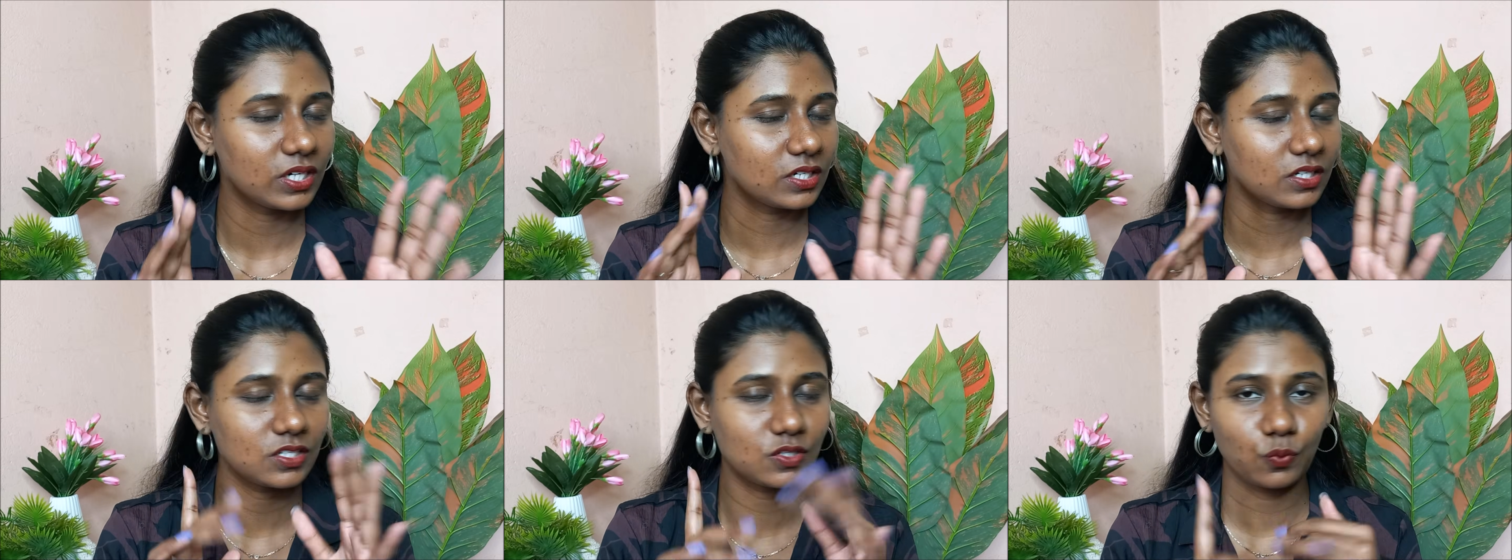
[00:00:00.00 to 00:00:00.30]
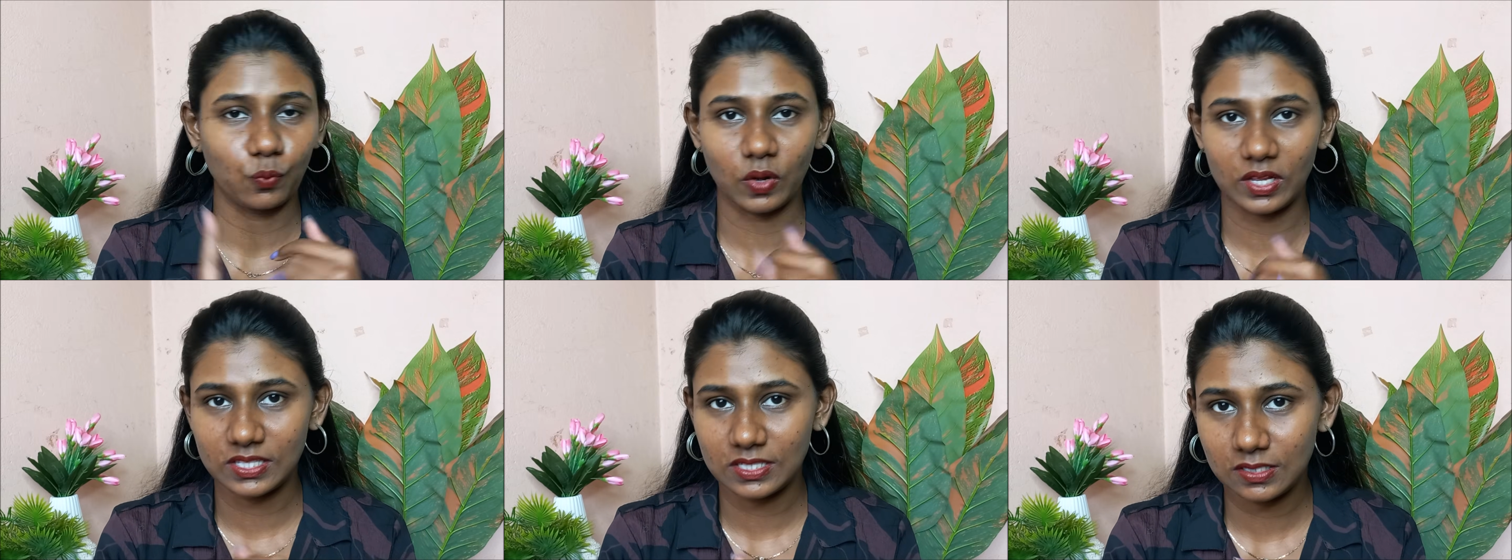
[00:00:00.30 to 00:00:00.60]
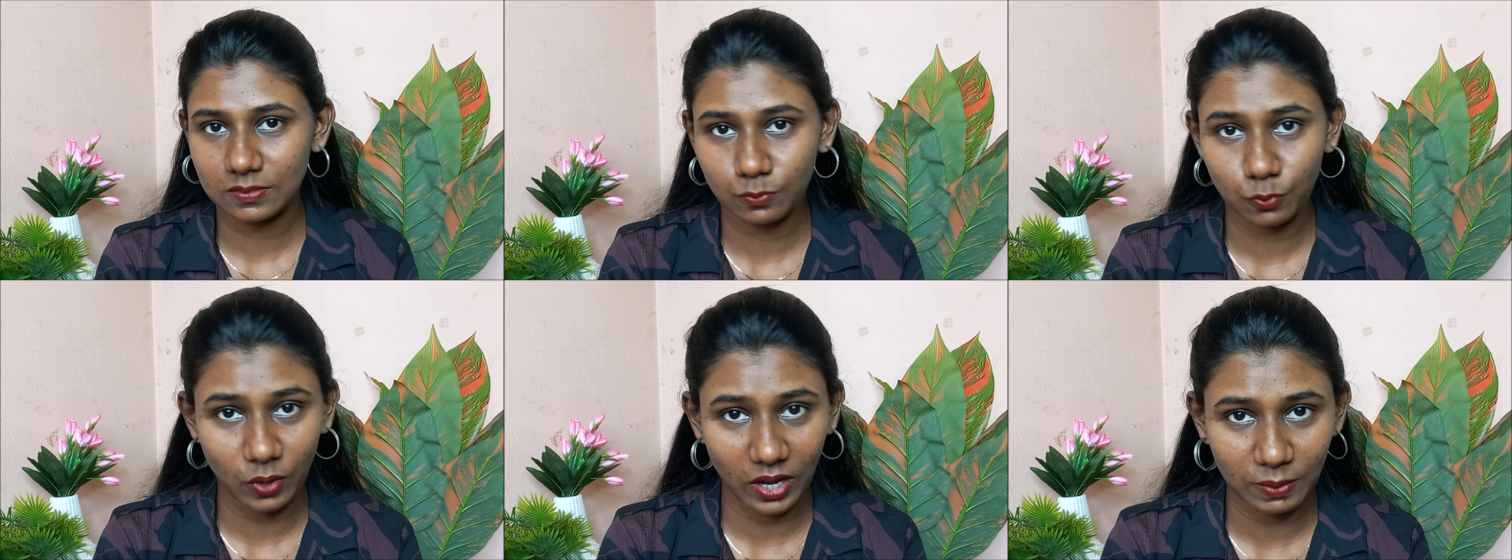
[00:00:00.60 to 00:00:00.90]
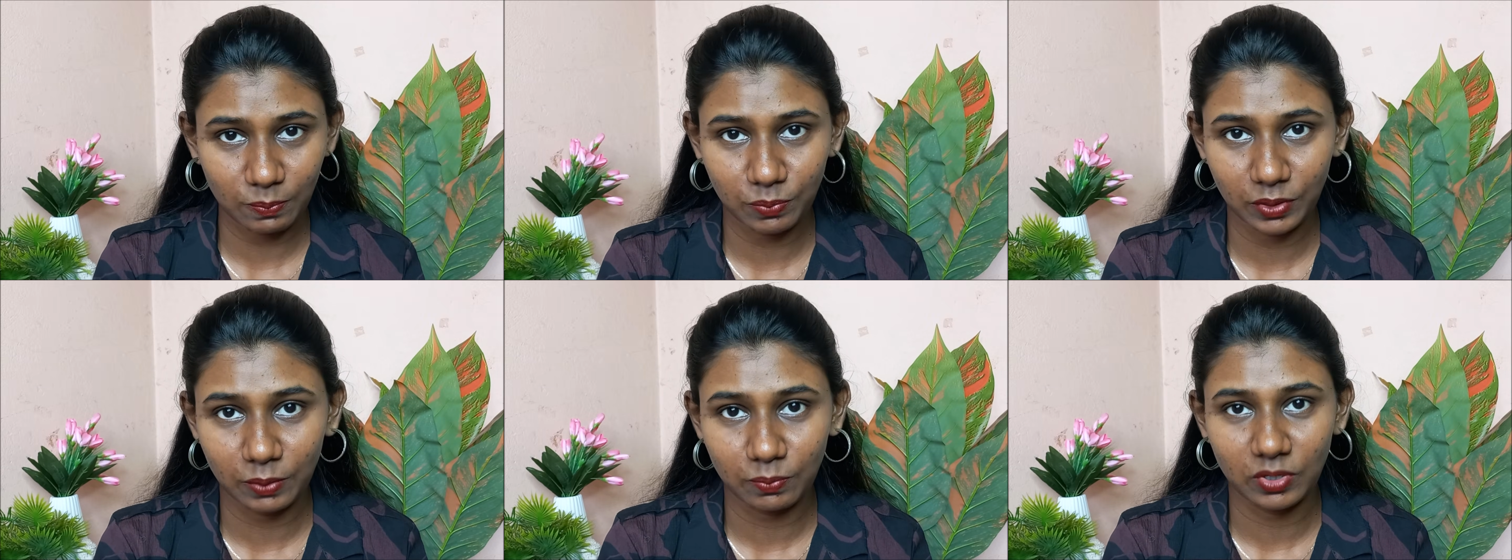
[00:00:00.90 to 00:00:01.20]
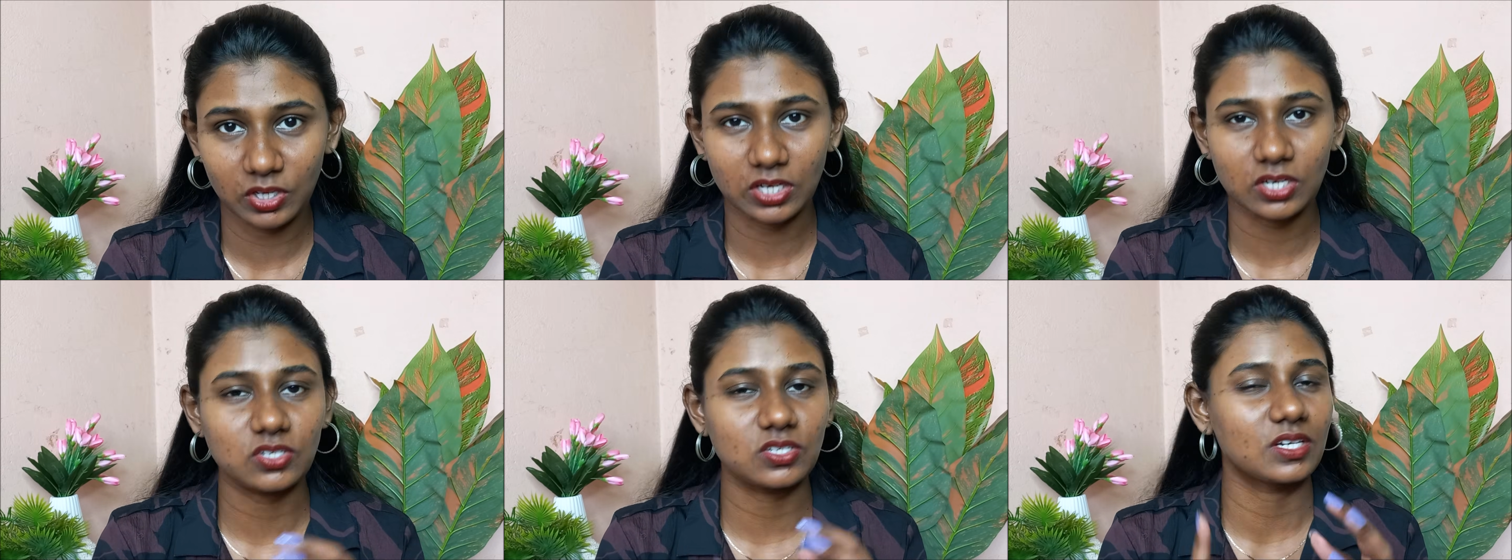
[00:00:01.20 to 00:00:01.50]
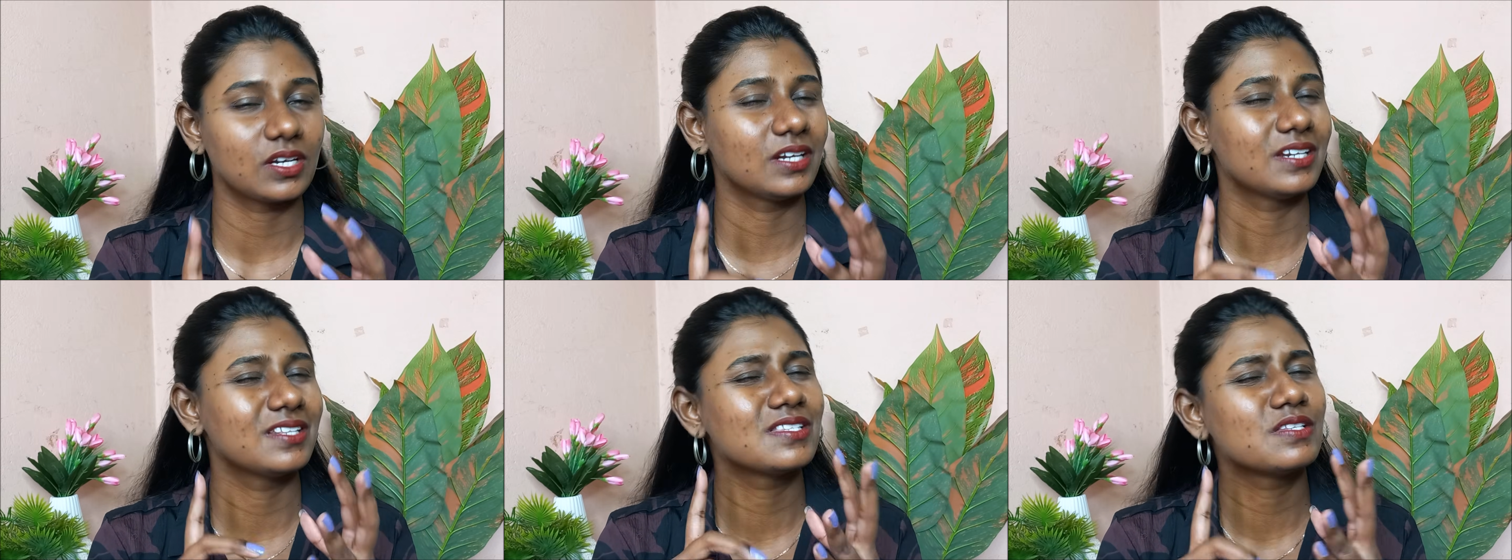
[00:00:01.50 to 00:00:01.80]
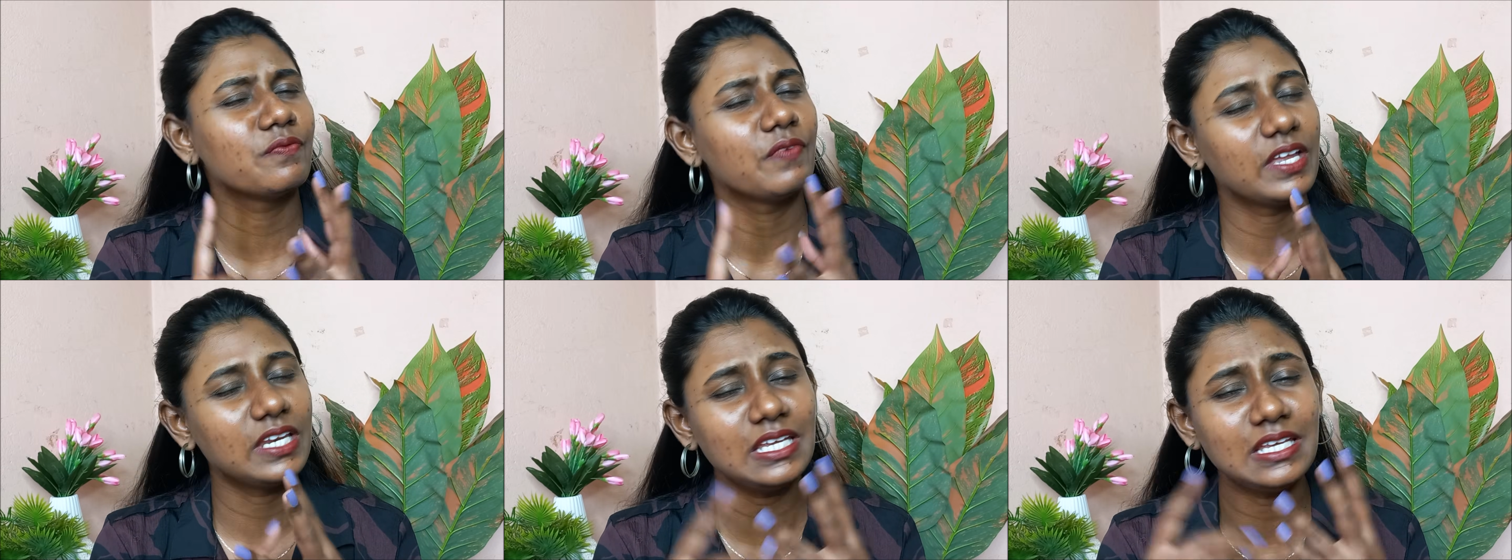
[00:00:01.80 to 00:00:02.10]
It is one swipe pigmentation and
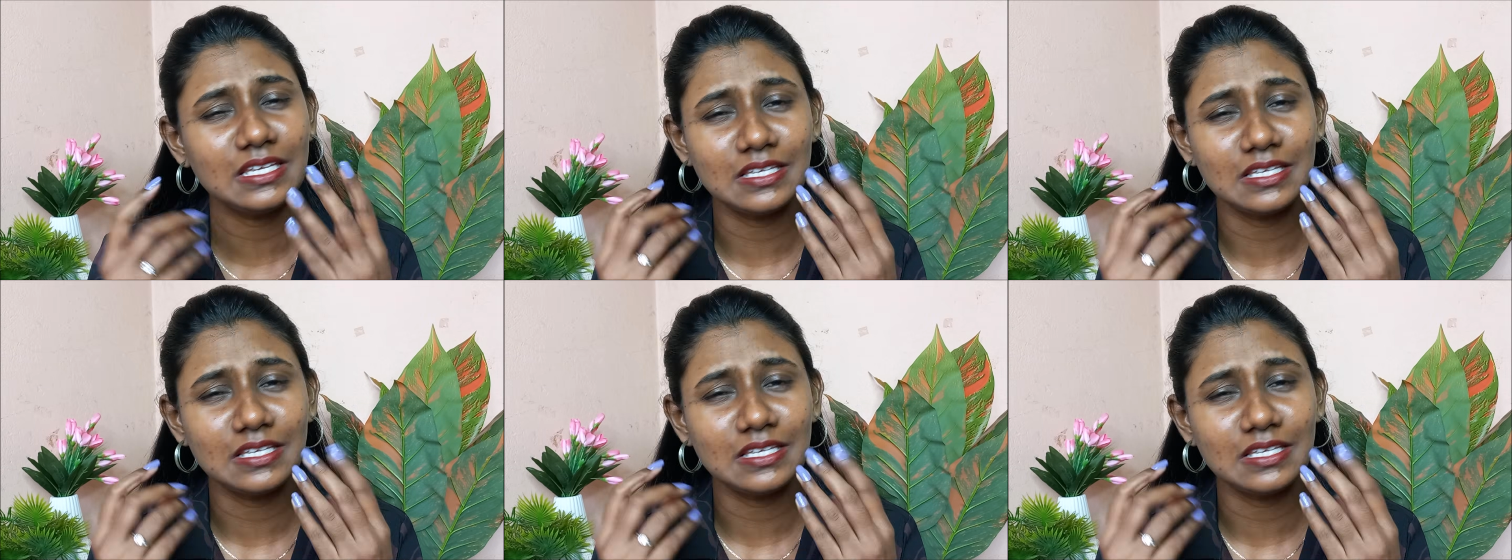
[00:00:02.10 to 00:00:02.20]
it's very